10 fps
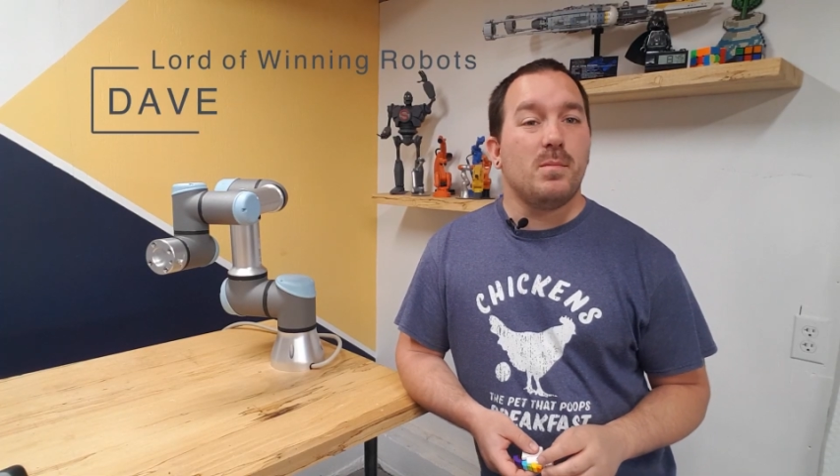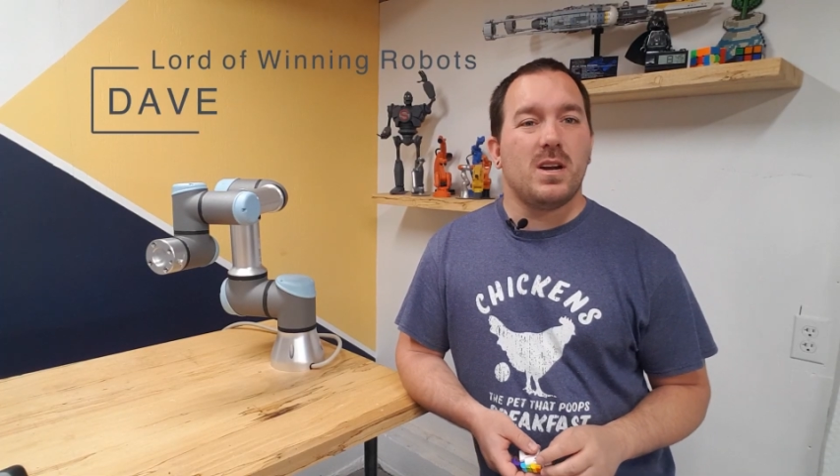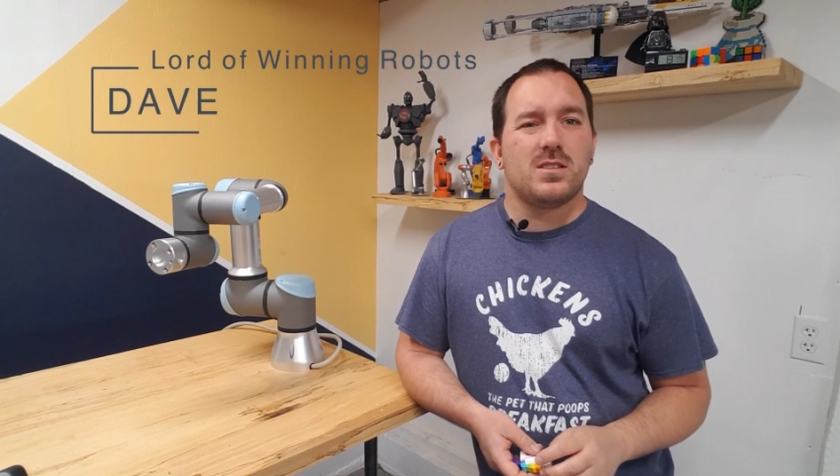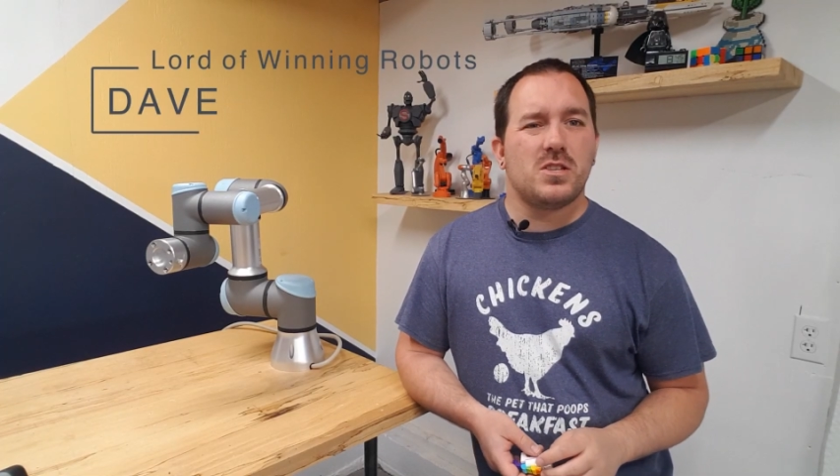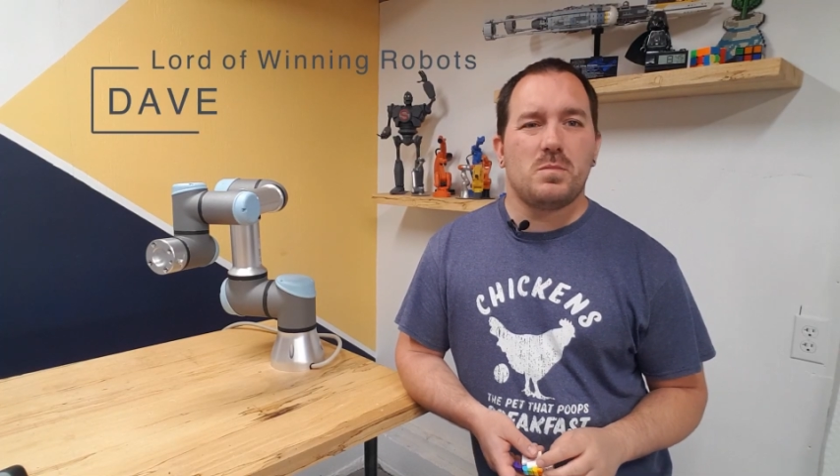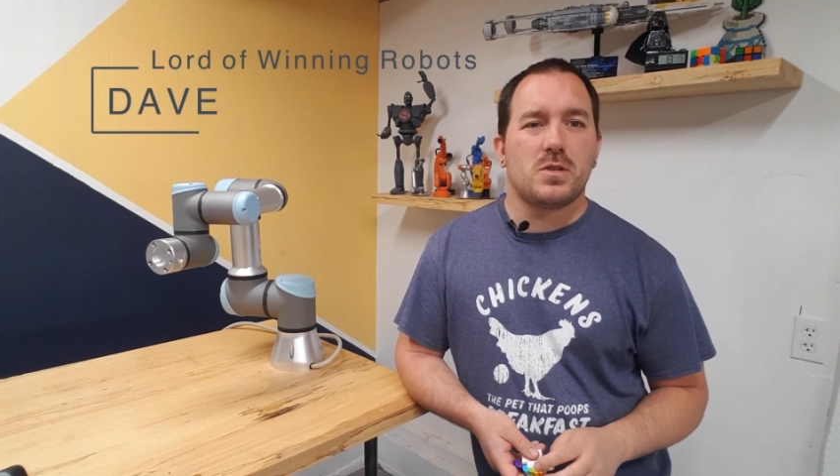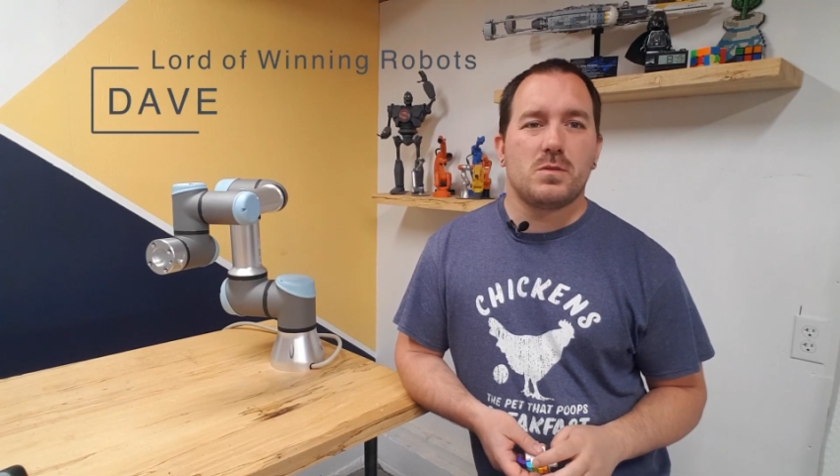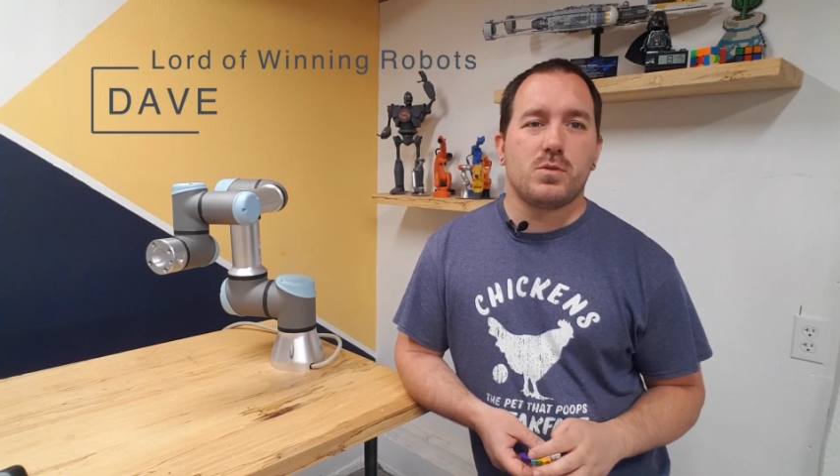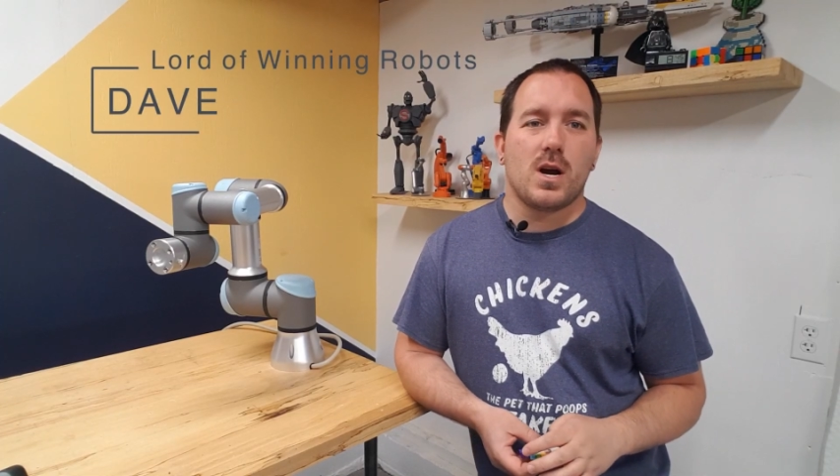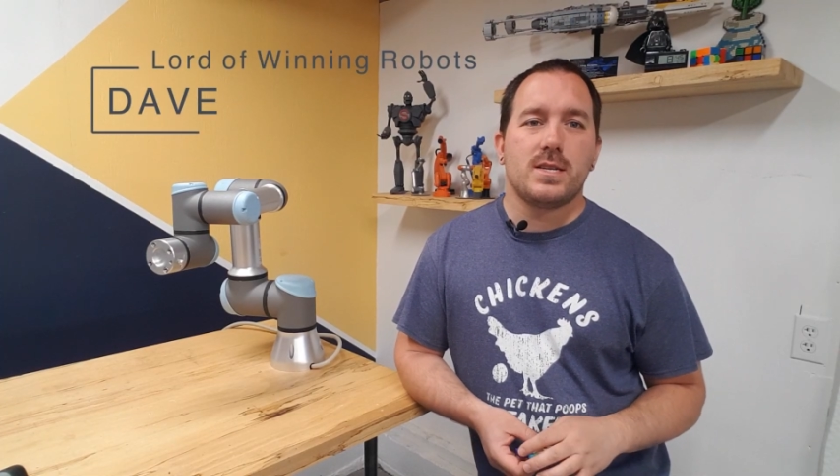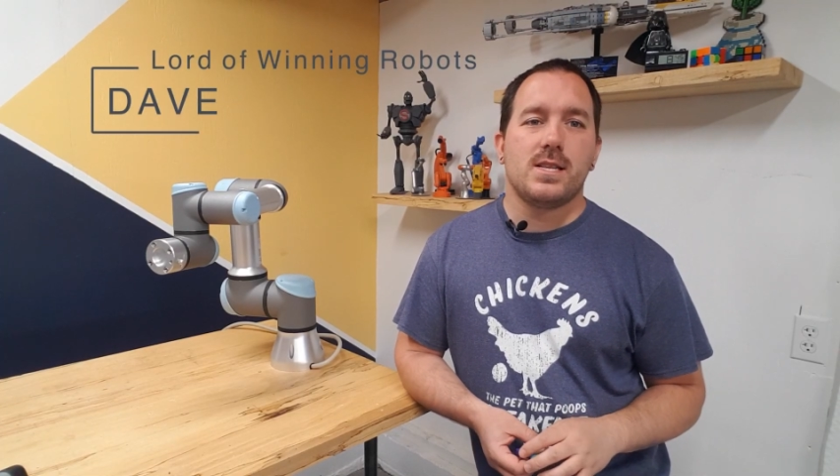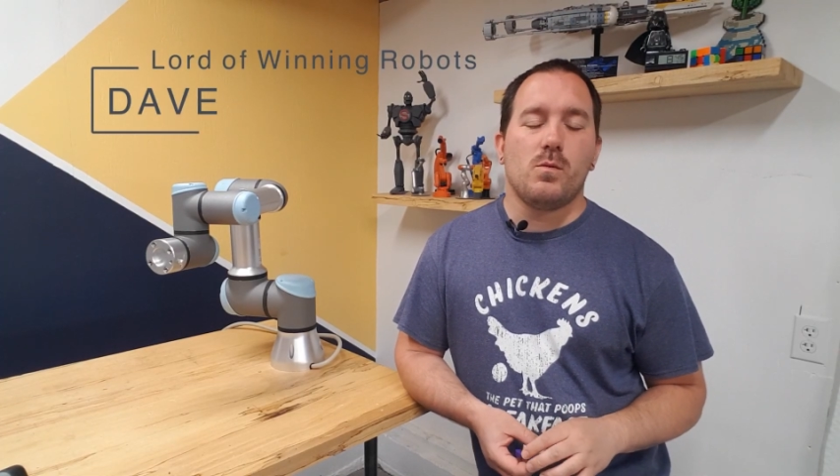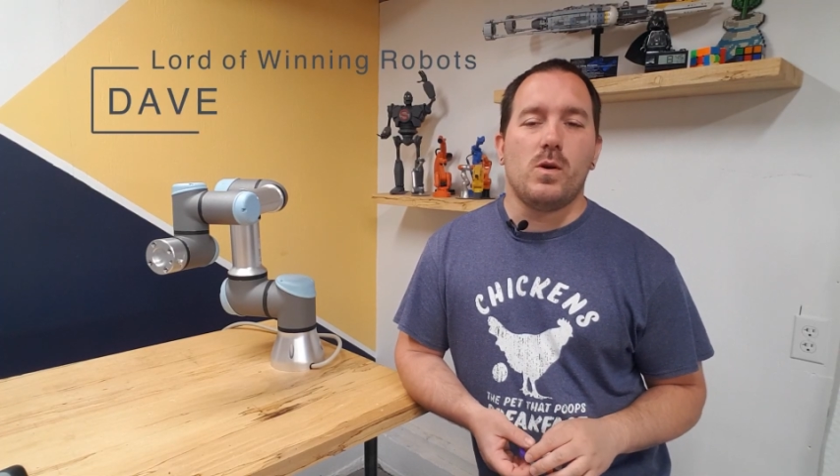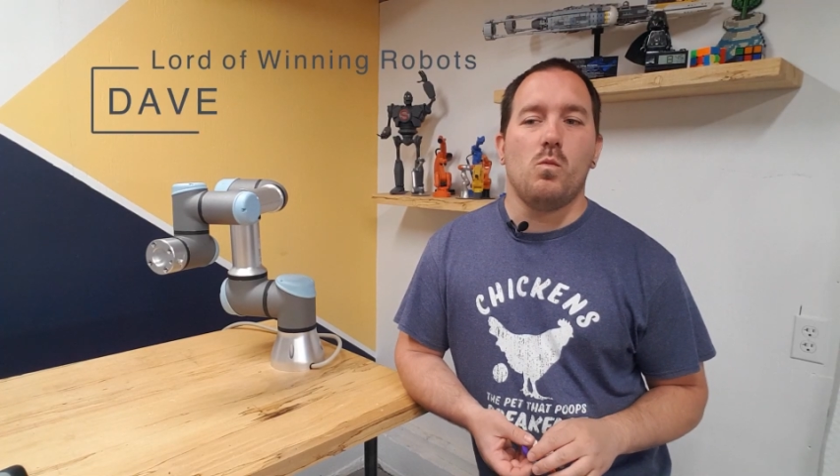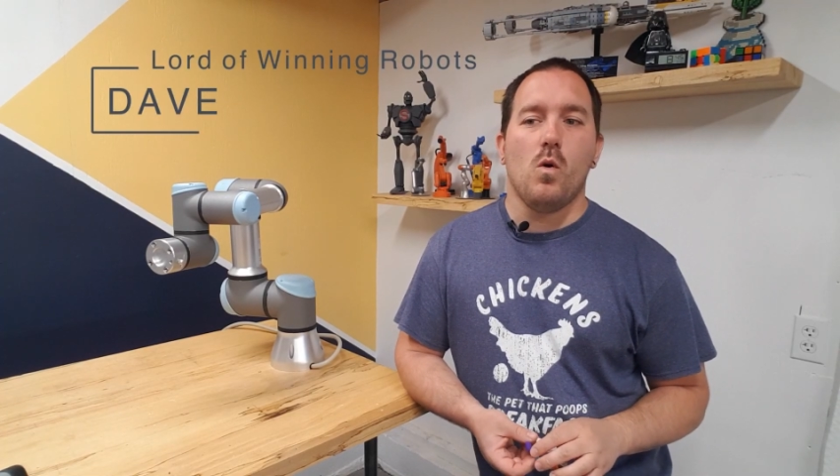but not super surprised that
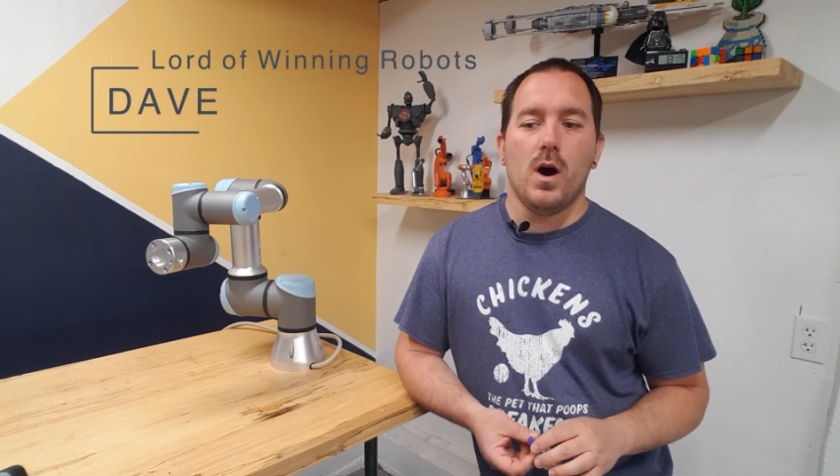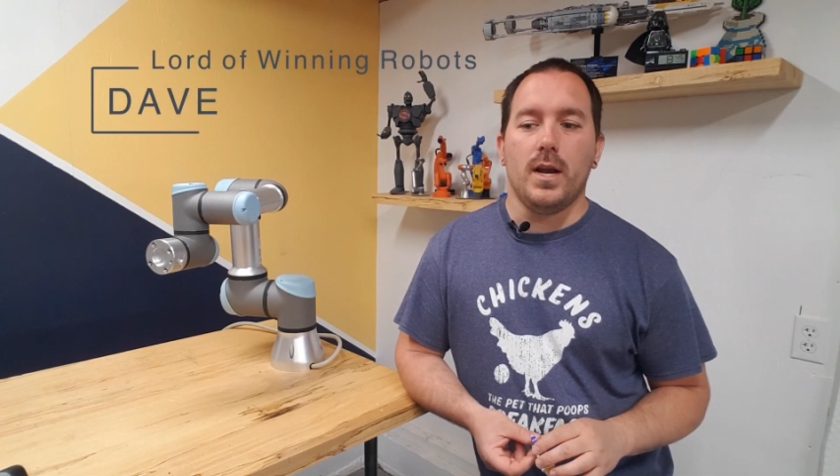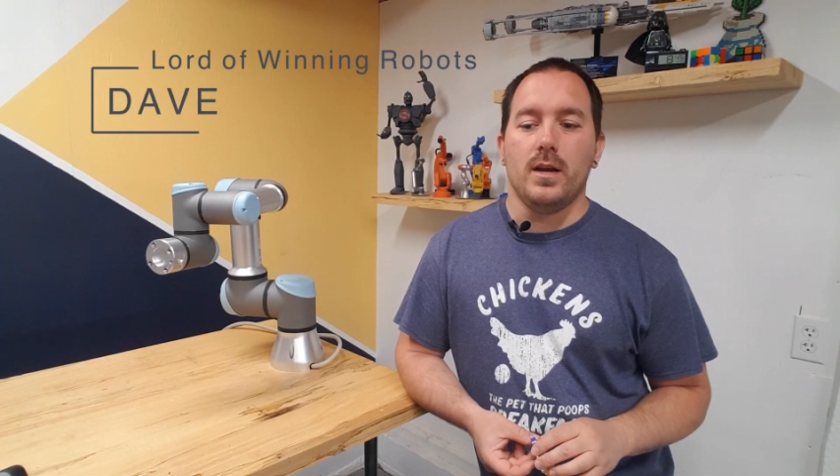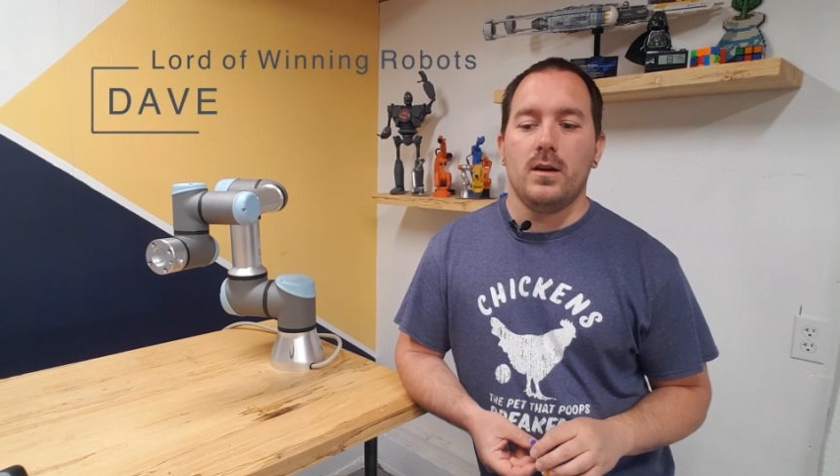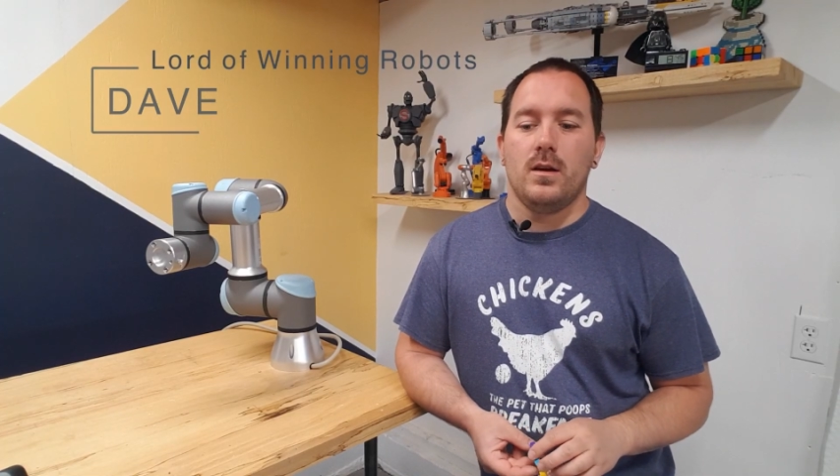we won.